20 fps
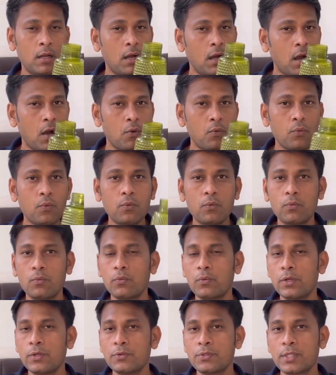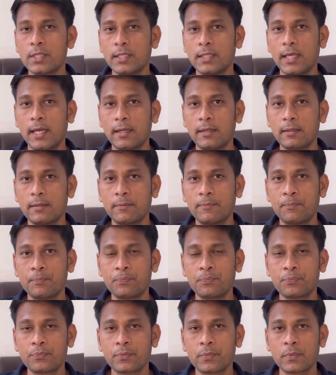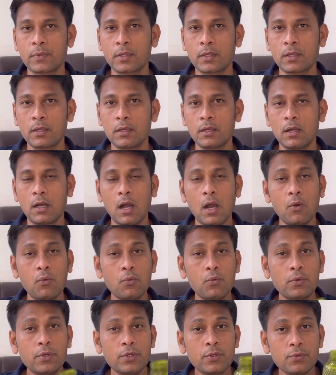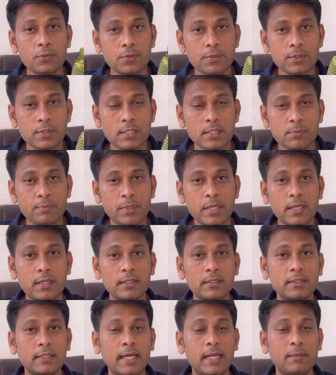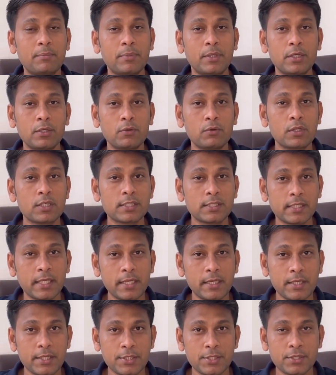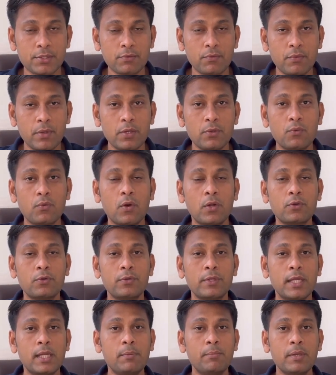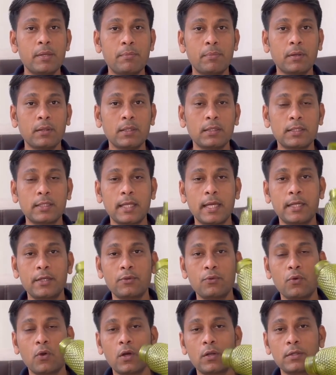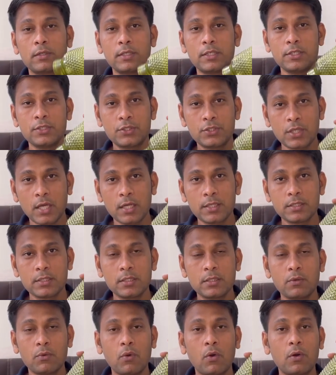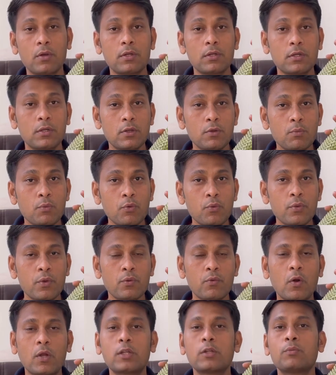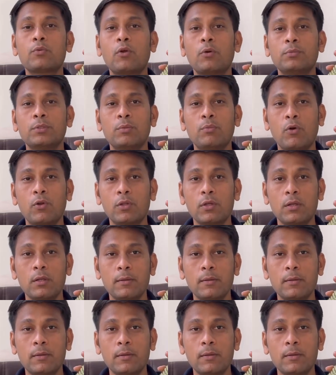How would you say that? How would you speak that particular sentence when you want to tell people that you are discharging or removing water from the bottle?